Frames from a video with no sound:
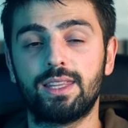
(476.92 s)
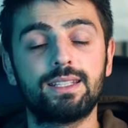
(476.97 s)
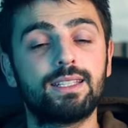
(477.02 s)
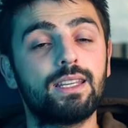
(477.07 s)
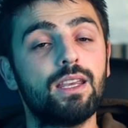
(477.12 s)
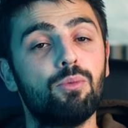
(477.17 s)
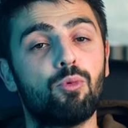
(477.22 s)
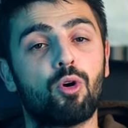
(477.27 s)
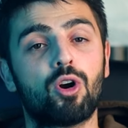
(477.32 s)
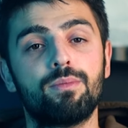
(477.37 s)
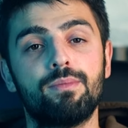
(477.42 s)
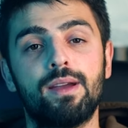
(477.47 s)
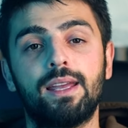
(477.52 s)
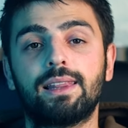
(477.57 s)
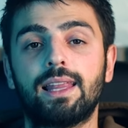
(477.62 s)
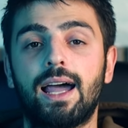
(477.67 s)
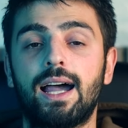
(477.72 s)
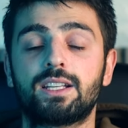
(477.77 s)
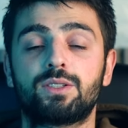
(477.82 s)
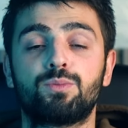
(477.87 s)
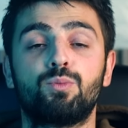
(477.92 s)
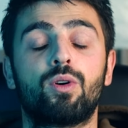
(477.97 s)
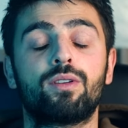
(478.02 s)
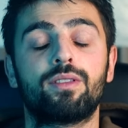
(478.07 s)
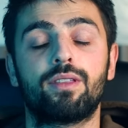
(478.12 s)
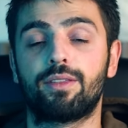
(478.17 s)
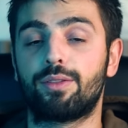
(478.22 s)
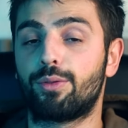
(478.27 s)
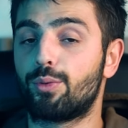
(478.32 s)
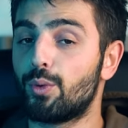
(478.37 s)
this keyboard may last
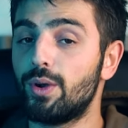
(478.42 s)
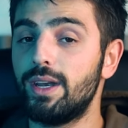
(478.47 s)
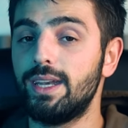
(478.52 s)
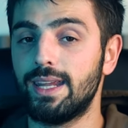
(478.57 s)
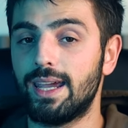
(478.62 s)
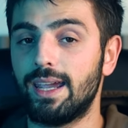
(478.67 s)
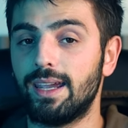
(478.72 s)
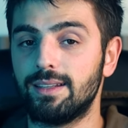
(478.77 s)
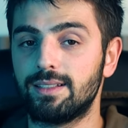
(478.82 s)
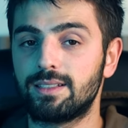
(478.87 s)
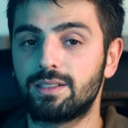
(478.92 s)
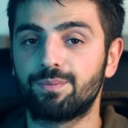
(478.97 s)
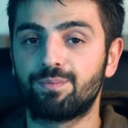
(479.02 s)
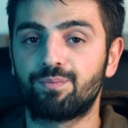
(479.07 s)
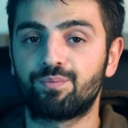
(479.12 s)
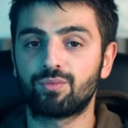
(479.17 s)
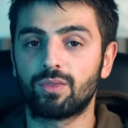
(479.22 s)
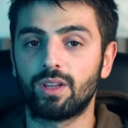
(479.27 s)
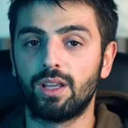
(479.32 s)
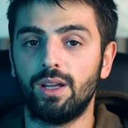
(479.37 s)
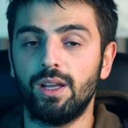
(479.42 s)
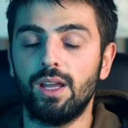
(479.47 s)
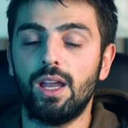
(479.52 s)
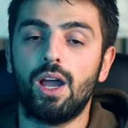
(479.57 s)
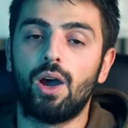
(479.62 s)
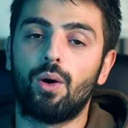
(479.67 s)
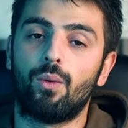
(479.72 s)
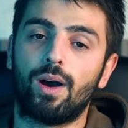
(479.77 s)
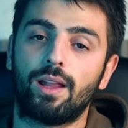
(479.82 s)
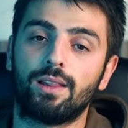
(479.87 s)
more than 3 days.
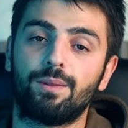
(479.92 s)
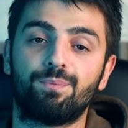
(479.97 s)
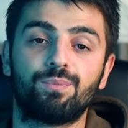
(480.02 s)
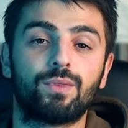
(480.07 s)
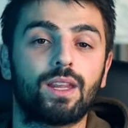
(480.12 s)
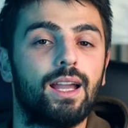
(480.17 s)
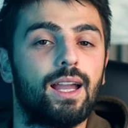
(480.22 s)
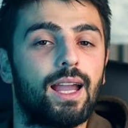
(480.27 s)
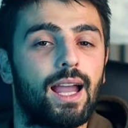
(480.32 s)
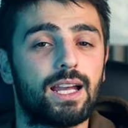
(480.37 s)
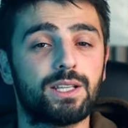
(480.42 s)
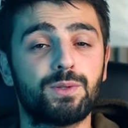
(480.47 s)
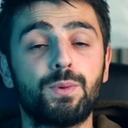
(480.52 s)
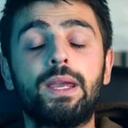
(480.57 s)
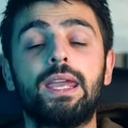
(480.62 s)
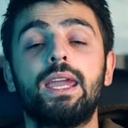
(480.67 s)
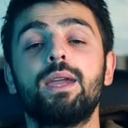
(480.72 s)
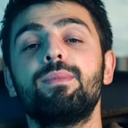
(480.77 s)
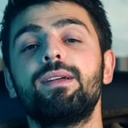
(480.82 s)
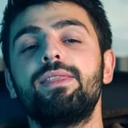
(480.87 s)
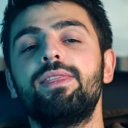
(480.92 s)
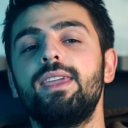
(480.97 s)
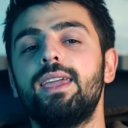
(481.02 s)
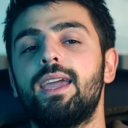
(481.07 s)
Well, as we came at